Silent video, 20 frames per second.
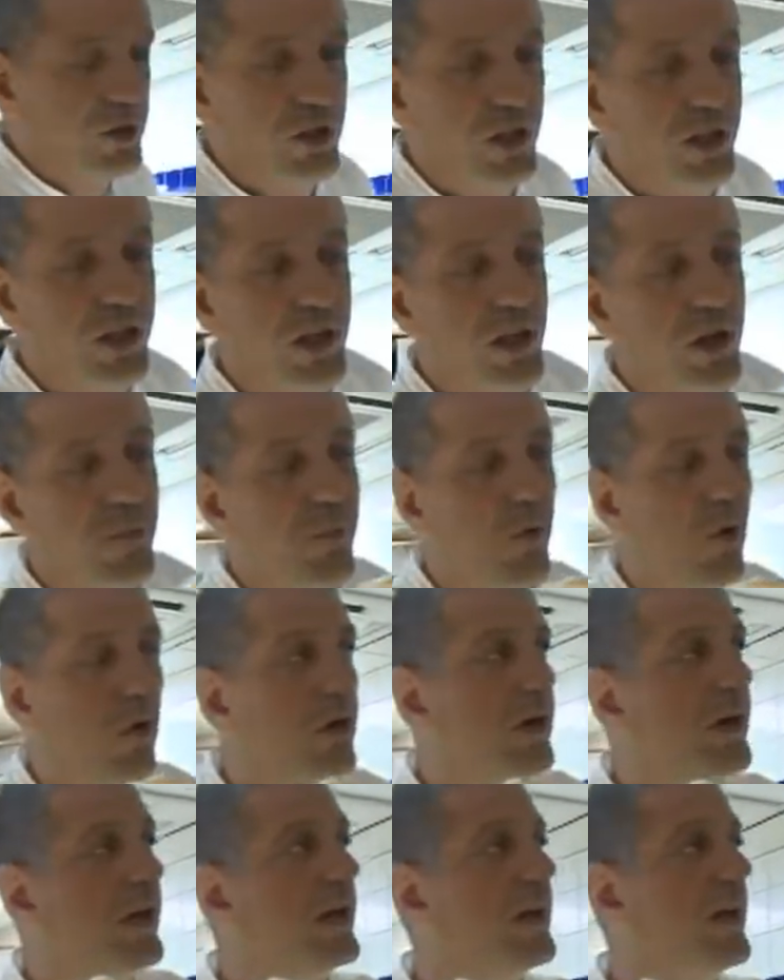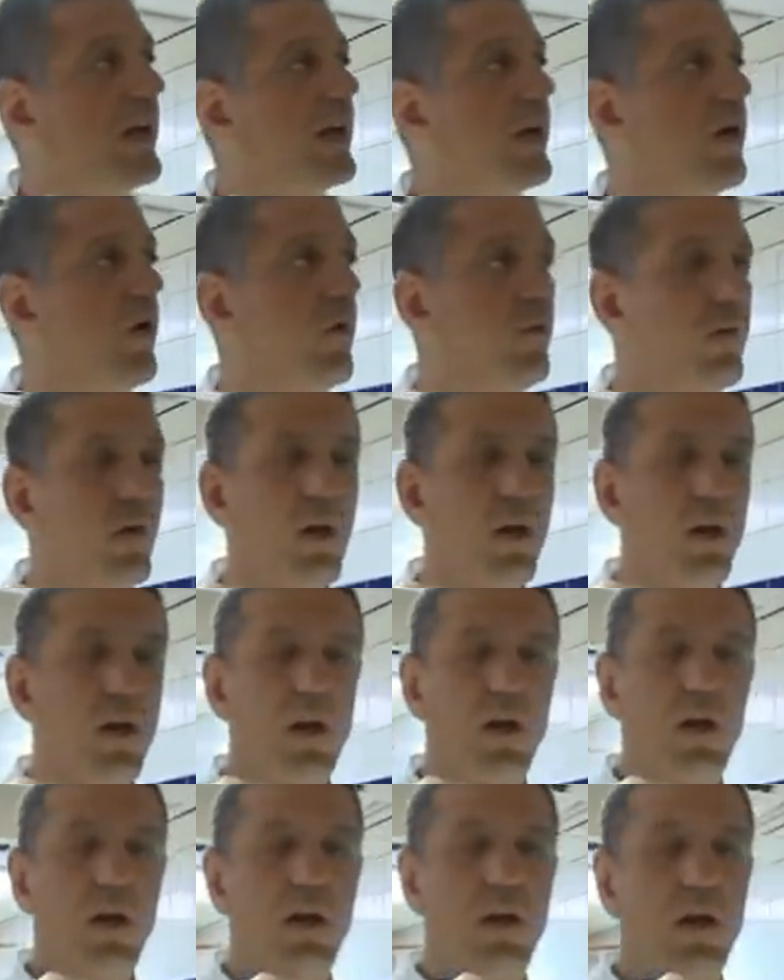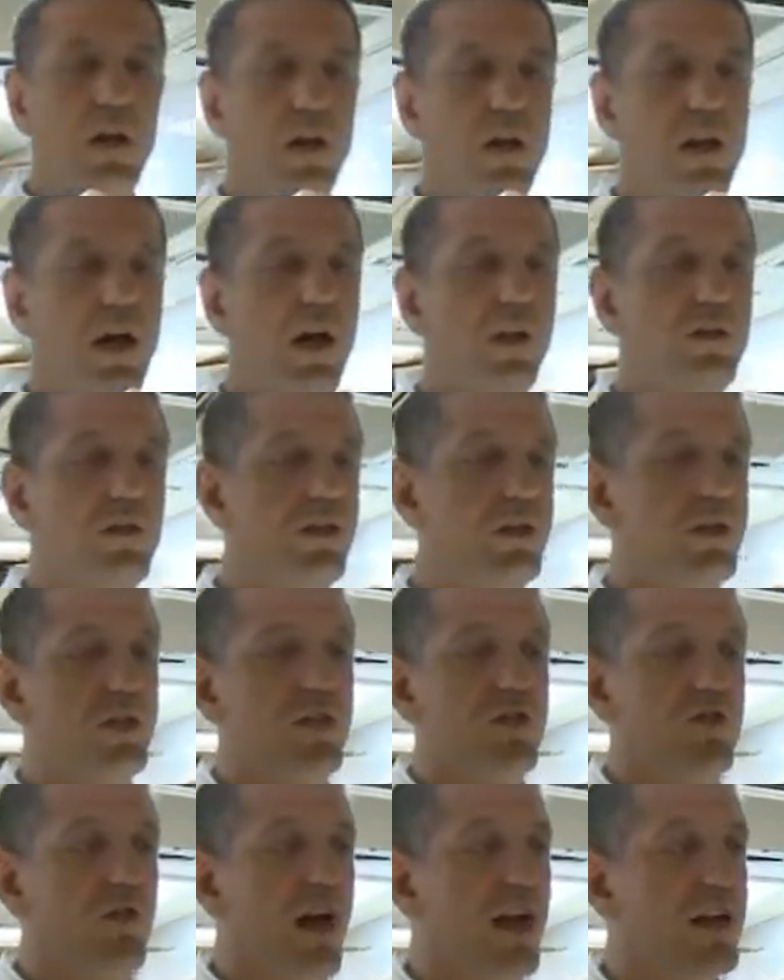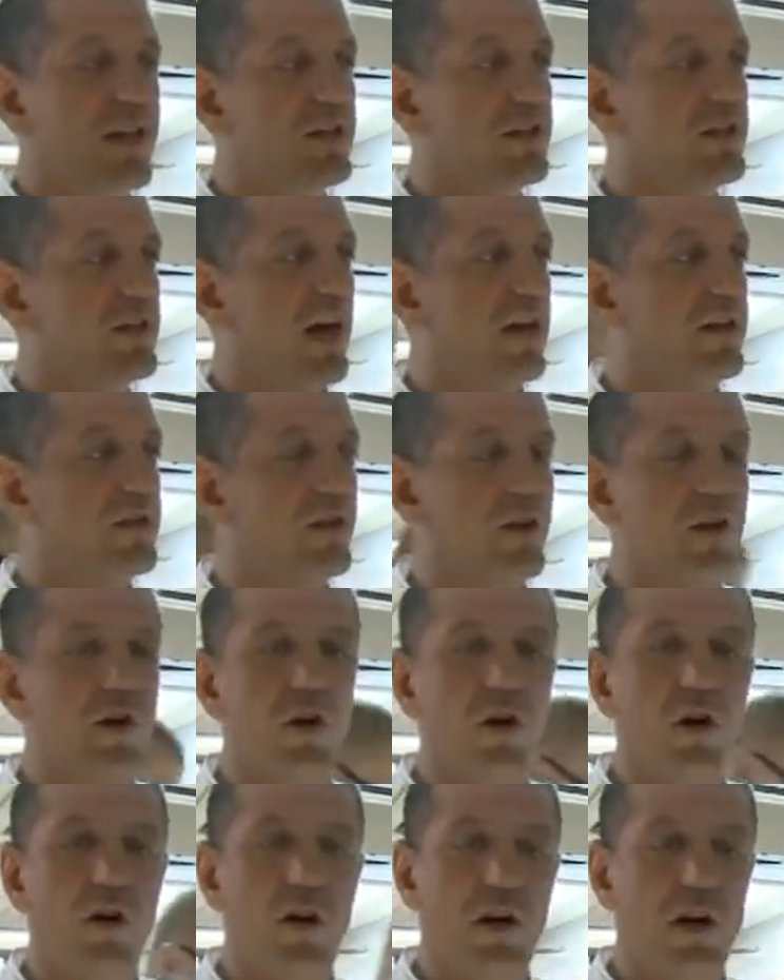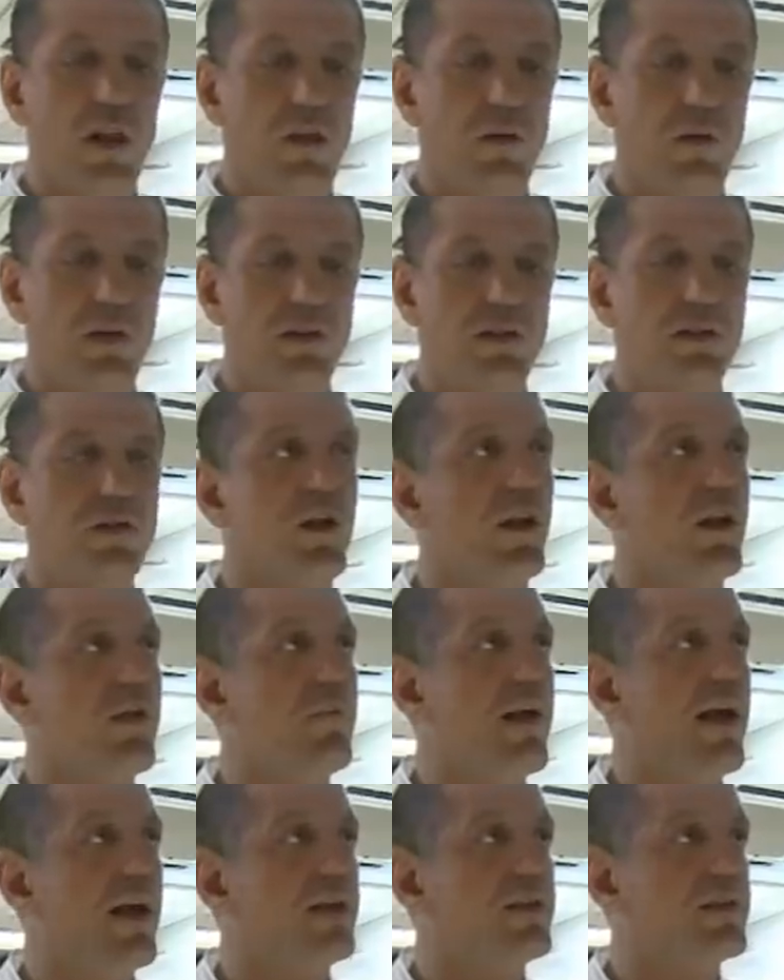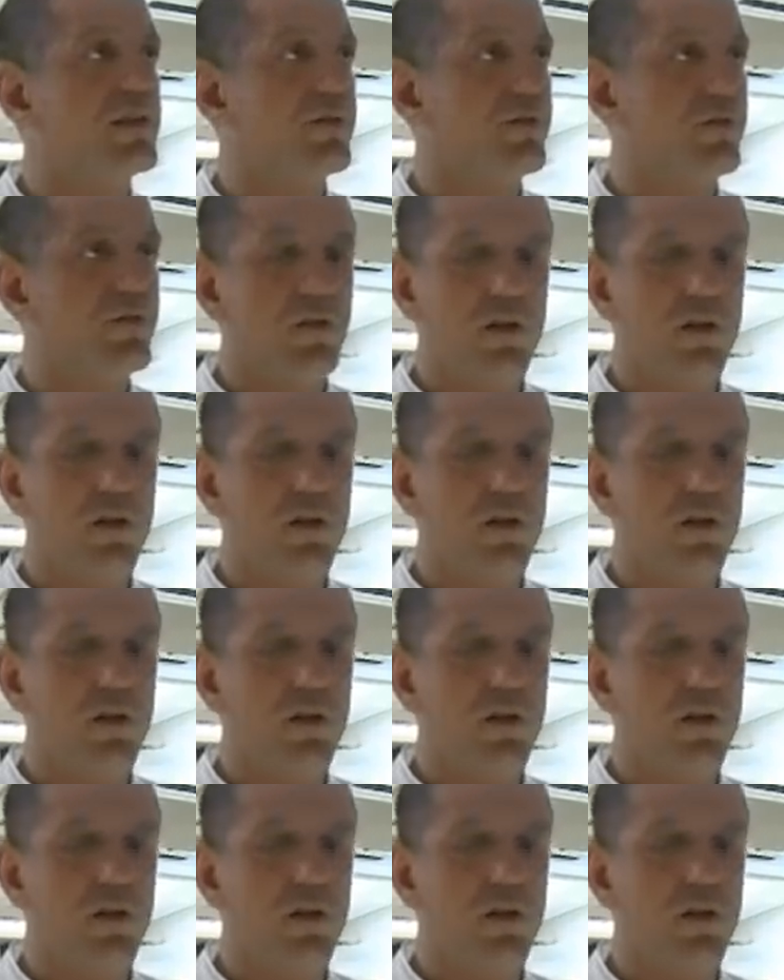a machine in the morning, and they go. Now this is right time to go, otherwise it's gonna melt,